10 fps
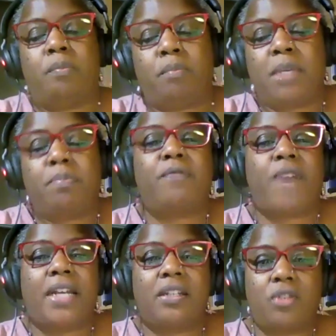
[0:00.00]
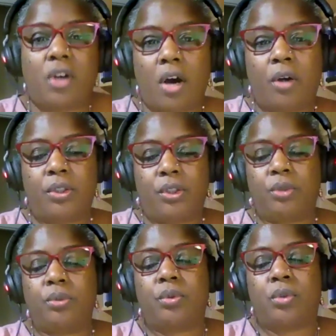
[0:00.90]
being provided to our
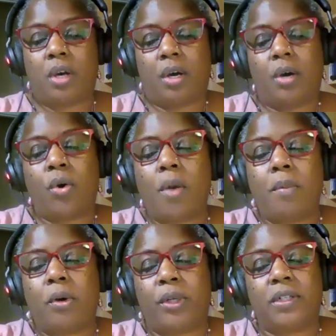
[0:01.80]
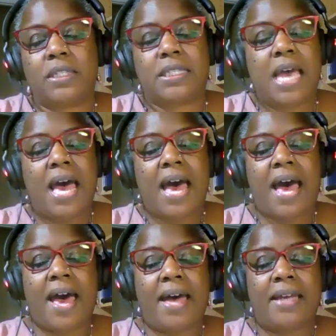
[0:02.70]
new homeowners
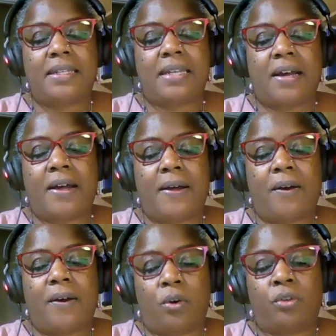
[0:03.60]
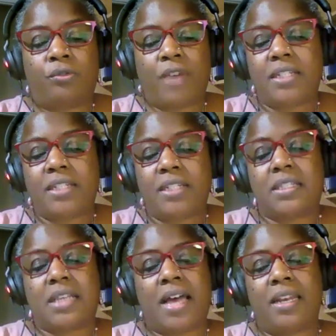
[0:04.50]
and or
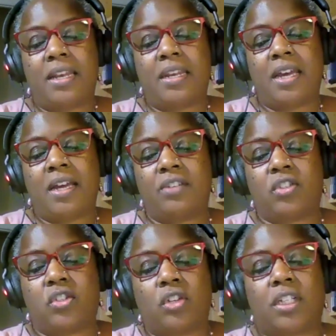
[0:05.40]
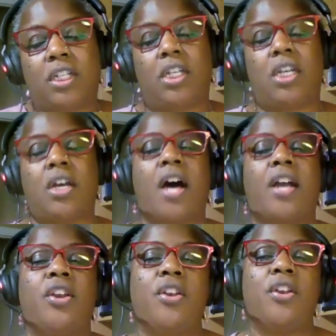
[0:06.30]
renters, and they certainly
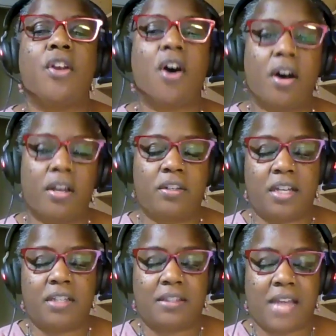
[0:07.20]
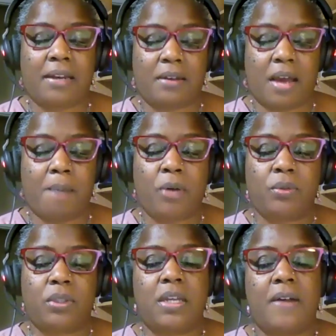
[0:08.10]
are not, that
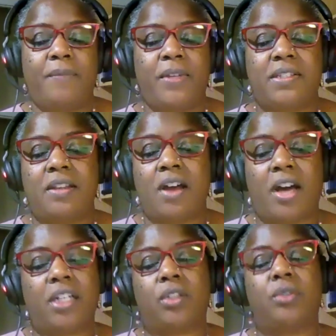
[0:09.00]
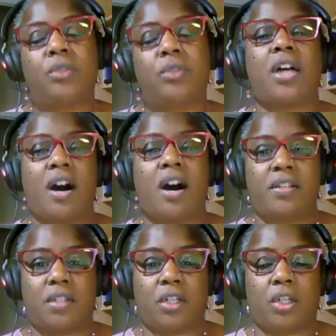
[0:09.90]
amount does not include the
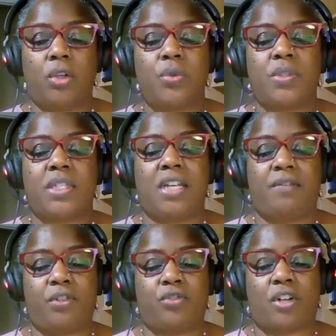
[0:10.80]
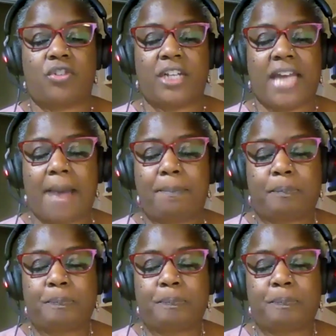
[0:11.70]
cost to close the infrastructure gap.